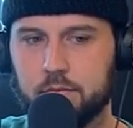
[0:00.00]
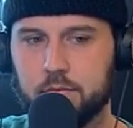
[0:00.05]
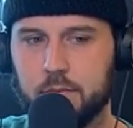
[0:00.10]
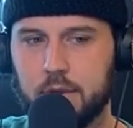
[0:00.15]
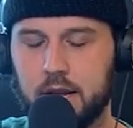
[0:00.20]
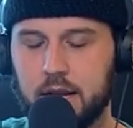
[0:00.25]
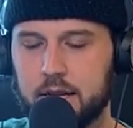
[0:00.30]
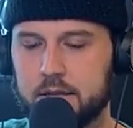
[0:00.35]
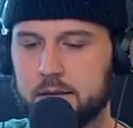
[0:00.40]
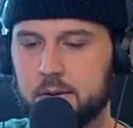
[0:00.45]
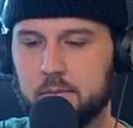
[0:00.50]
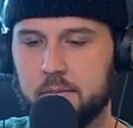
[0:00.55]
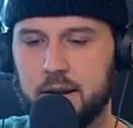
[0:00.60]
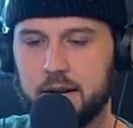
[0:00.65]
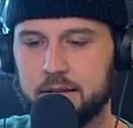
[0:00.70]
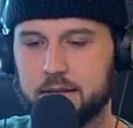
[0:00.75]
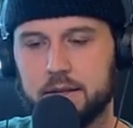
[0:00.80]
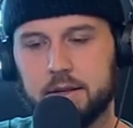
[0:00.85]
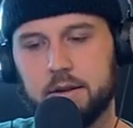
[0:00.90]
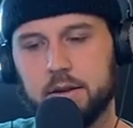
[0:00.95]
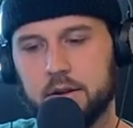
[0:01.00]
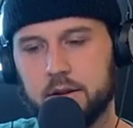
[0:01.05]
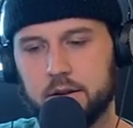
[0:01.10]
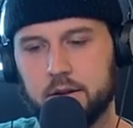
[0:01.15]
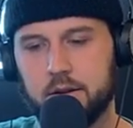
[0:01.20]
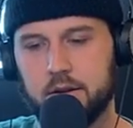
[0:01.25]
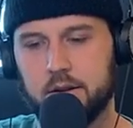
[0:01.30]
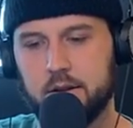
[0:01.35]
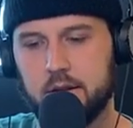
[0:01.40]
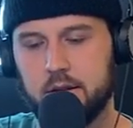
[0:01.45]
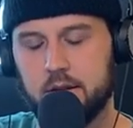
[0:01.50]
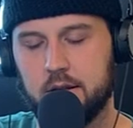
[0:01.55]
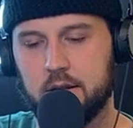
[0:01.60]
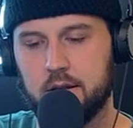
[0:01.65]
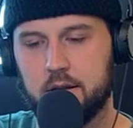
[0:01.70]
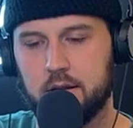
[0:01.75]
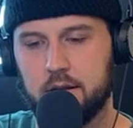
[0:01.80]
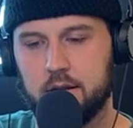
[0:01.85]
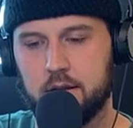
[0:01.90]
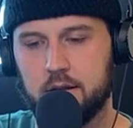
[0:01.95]
It's amazing.
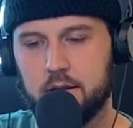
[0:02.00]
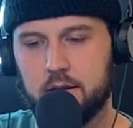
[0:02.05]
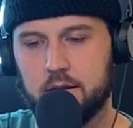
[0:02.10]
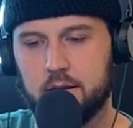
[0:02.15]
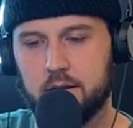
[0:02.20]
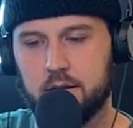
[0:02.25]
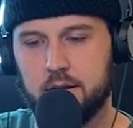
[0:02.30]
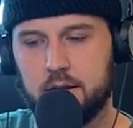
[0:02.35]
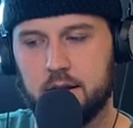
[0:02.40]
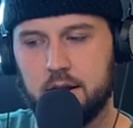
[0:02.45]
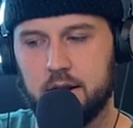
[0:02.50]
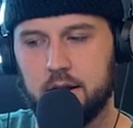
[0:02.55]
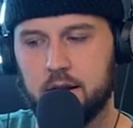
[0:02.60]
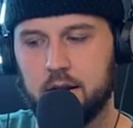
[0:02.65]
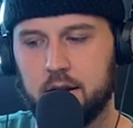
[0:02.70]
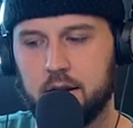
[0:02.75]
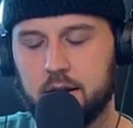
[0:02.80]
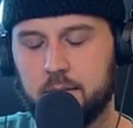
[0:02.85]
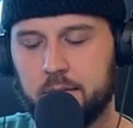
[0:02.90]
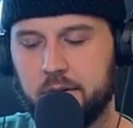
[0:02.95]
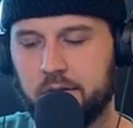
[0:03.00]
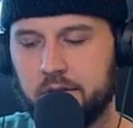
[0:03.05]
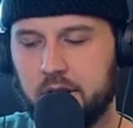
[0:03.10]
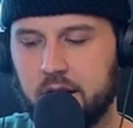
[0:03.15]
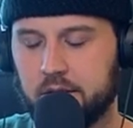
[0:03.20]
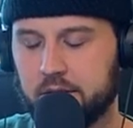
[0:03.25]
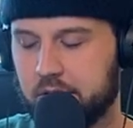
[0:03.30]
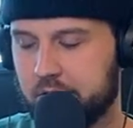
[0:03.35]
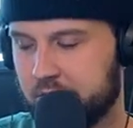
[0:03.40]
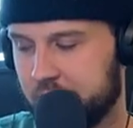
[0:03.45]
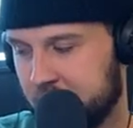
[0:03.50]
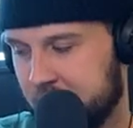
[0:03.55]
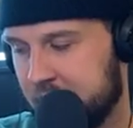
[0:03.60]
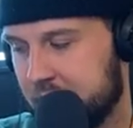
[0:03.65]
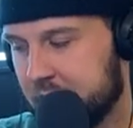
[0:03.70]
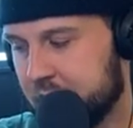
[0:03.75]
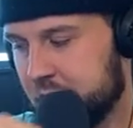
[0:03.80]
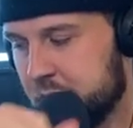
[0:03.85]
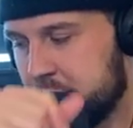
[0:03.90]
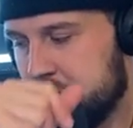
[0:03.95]
I remember, I'll never forget
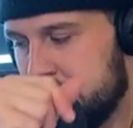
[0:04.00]
this Uber